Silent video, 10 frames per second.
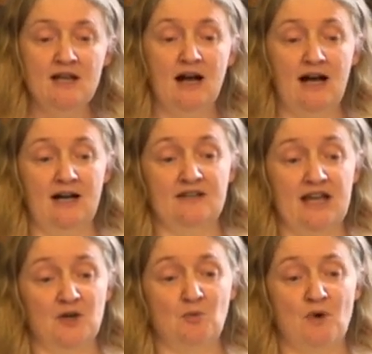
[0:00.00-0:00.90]
And the
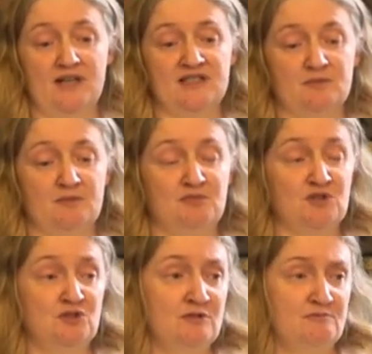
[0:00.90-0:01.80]
inner ones were
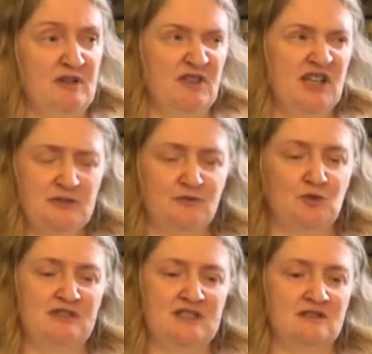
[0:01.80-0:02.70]
about, two, about three to four
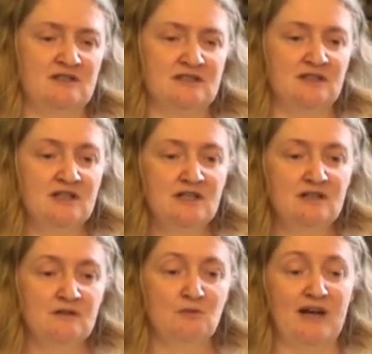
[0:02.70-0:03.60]
metres
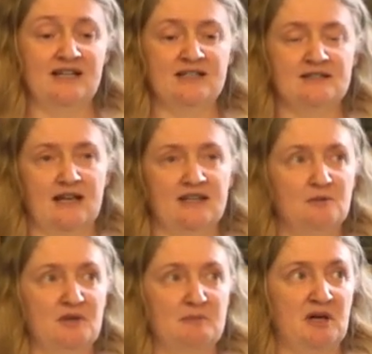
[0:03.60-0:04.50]
wide, and they
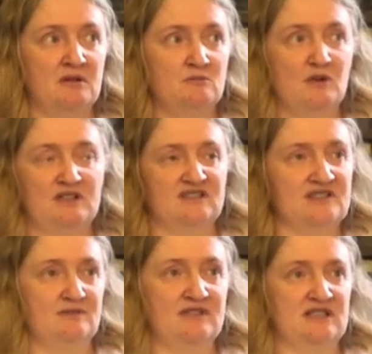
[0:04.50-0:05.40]
were about
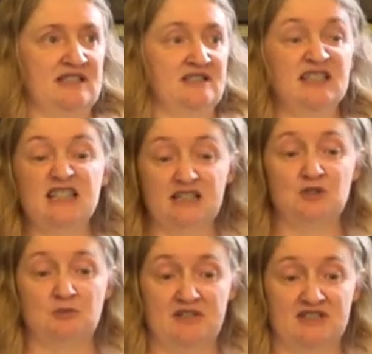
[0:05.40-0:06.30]
170 to nearly
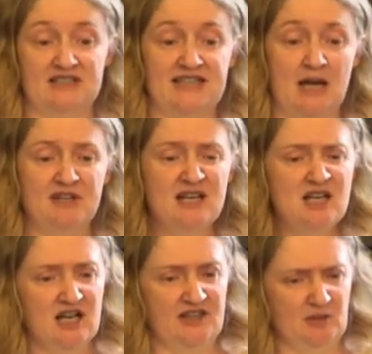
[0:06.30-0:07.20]
two metres in depth,
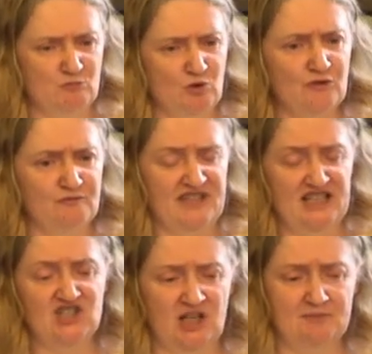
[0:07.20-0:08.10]
and they're more
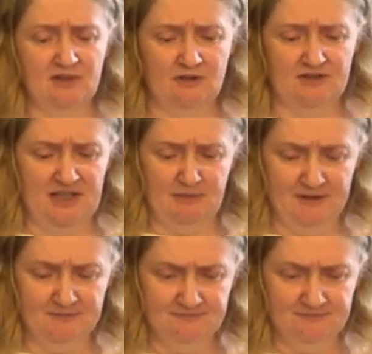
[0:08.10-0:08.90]
V-shaped and a lot deeper.